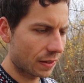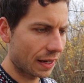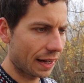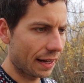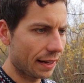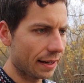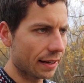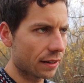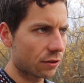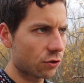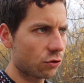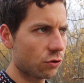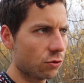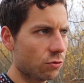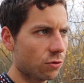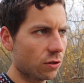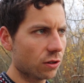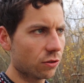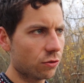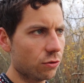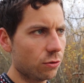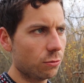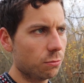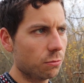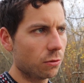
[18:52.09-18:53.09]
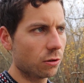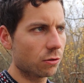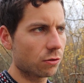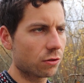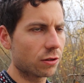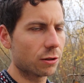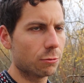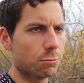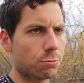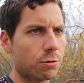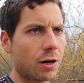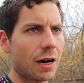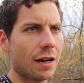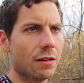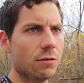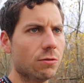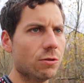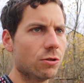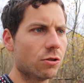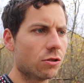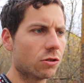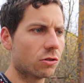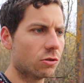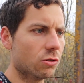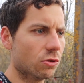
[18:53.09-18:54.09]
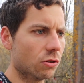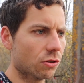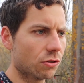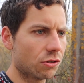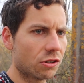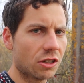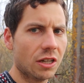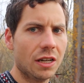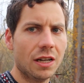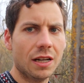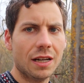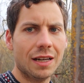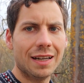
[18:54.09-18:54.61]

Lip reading: I actually went through mostly private schools.